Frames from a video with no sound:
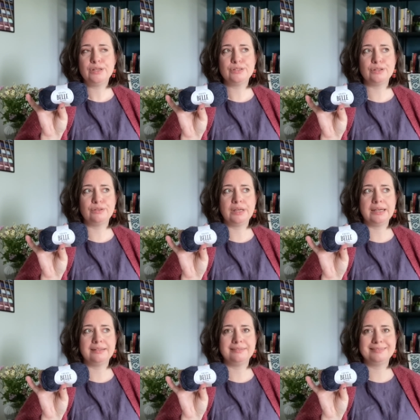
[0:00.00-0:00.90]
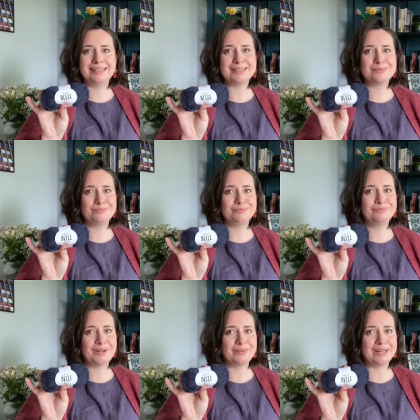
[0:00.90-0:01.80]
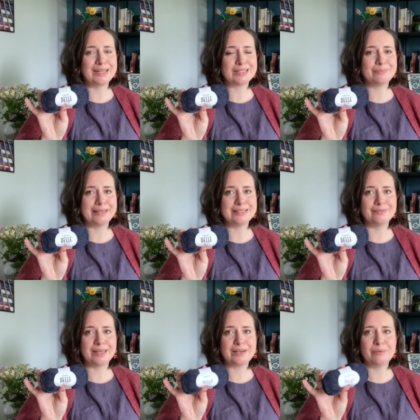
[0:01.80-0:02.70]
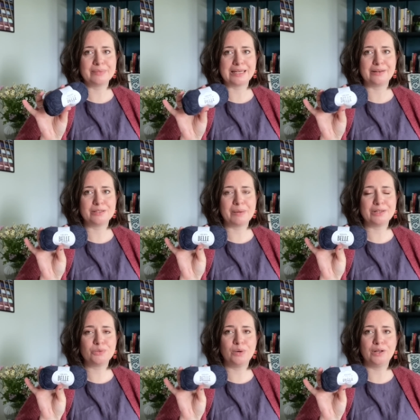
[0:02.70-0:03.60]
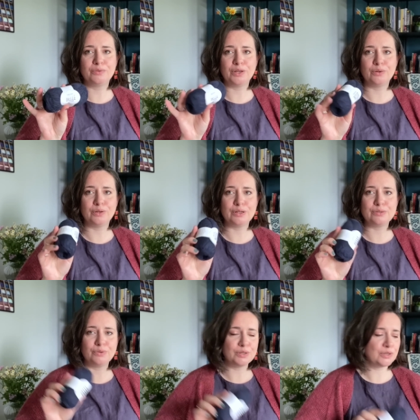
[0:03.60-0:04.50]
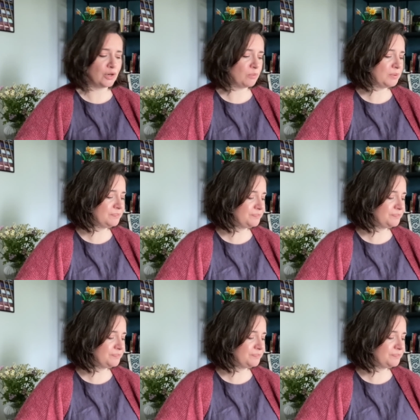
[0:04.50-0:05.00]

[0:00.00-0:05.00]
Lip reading: So that's very inexpensive. That comes out at about €12 for a top,